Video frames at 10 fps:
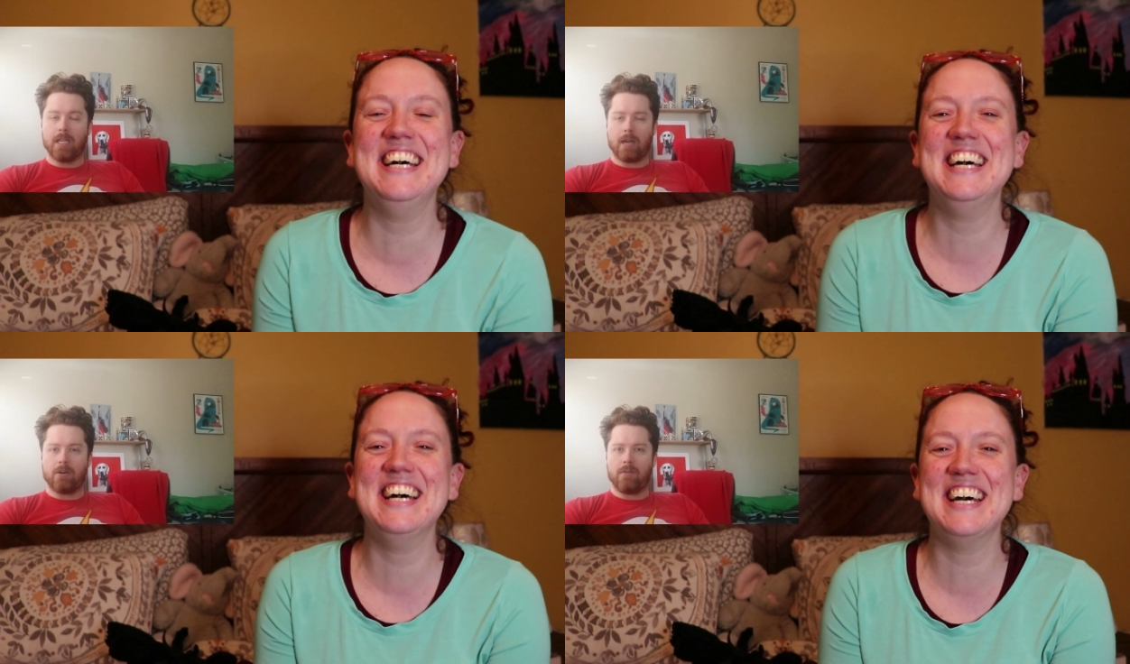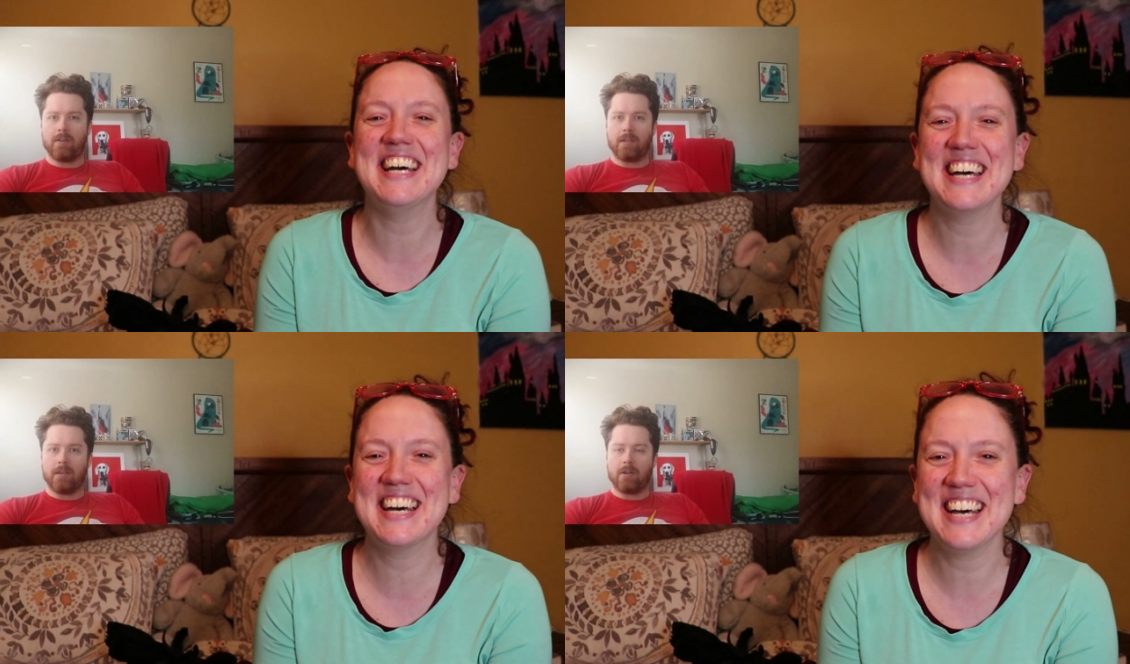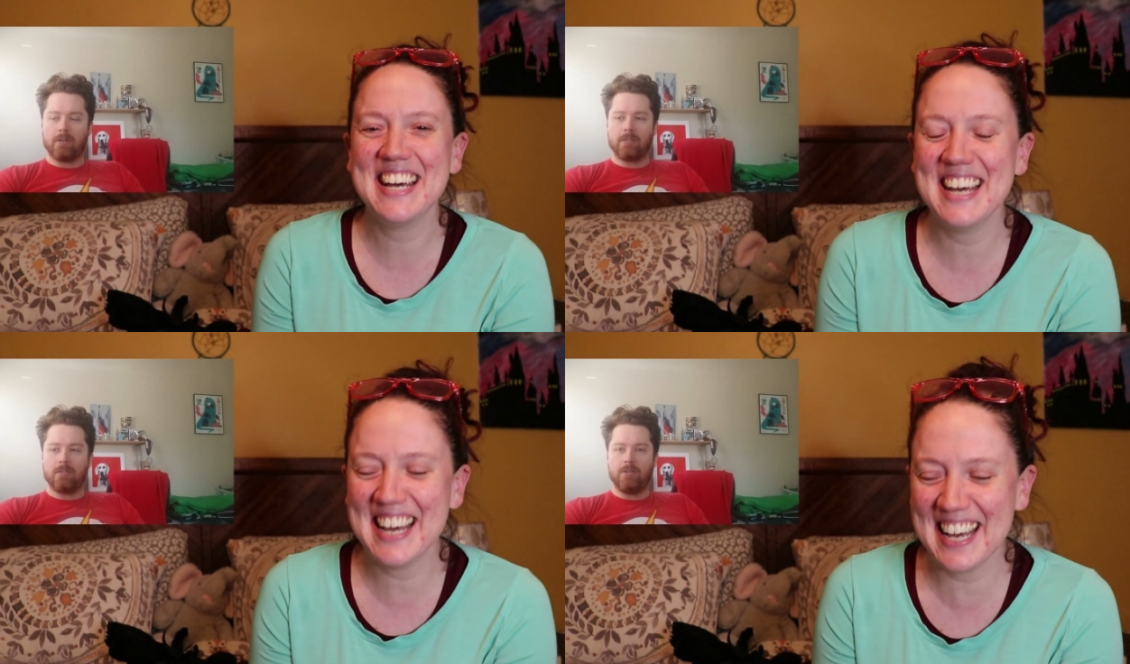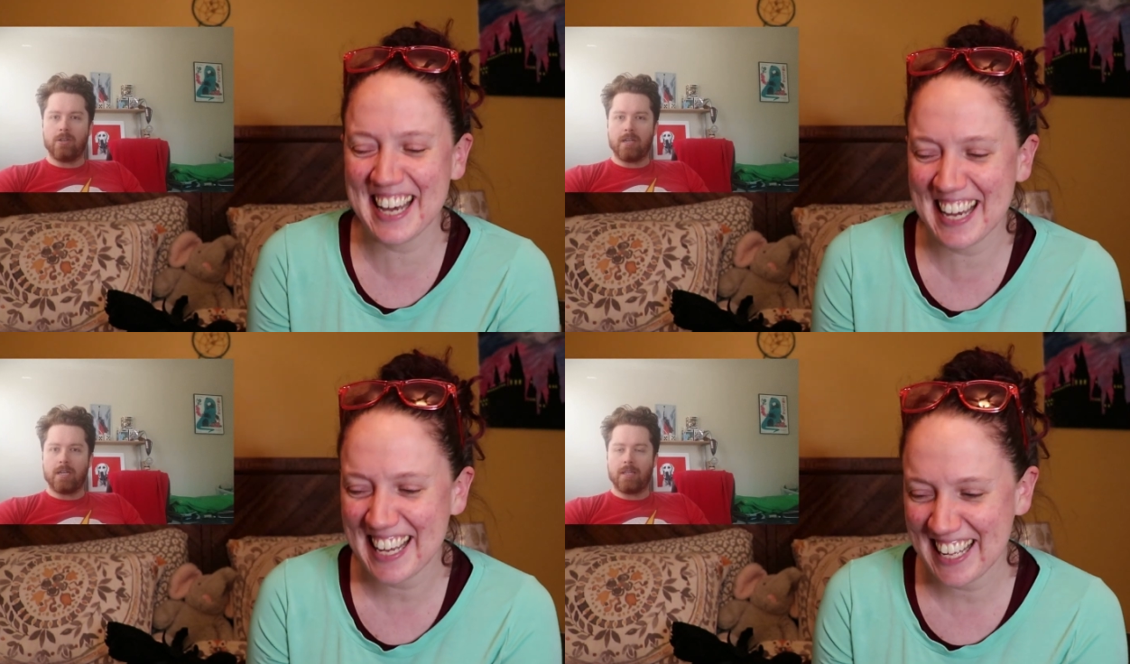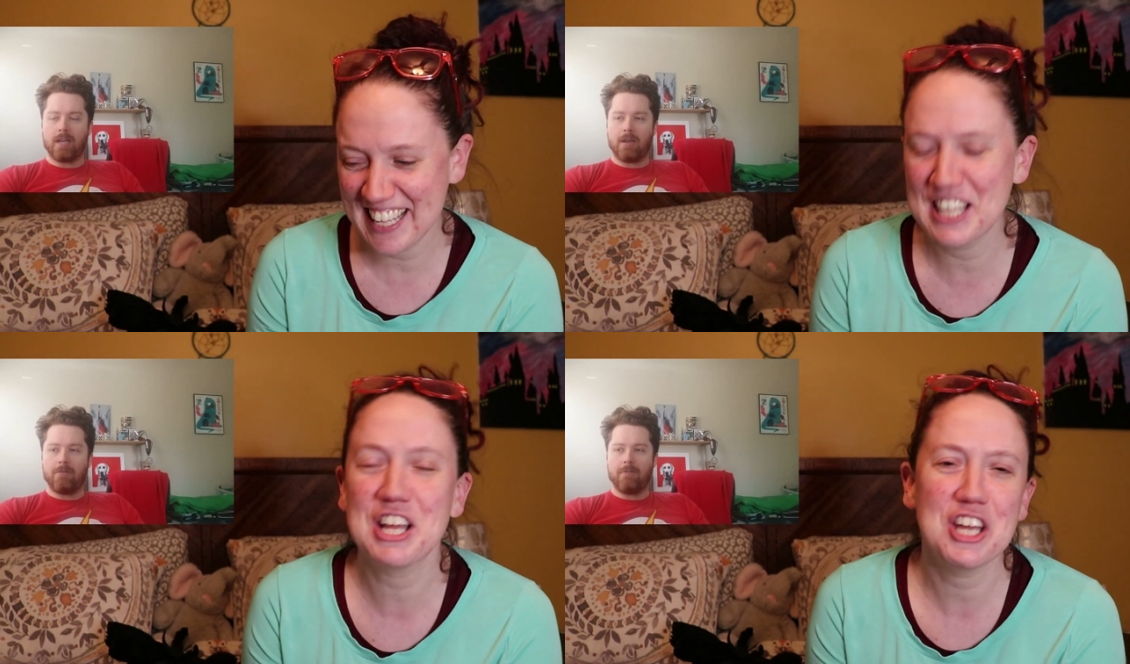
Speaker 1: don't know if I can curse. You can edit that out.